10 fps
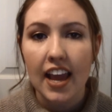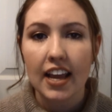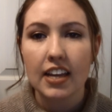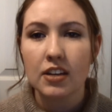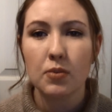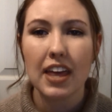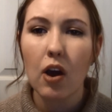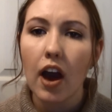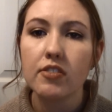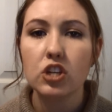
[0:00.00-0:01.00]
and
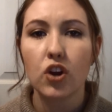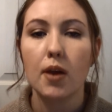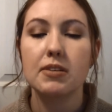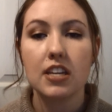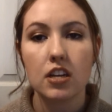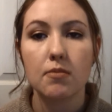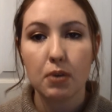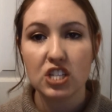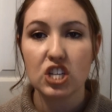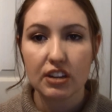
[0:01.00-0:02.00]
without having to grab a
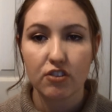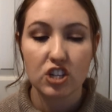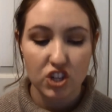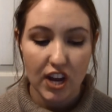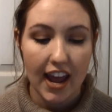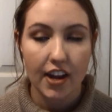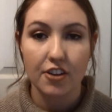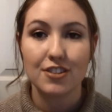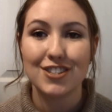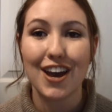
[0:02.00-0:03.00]
bunch of different shadows.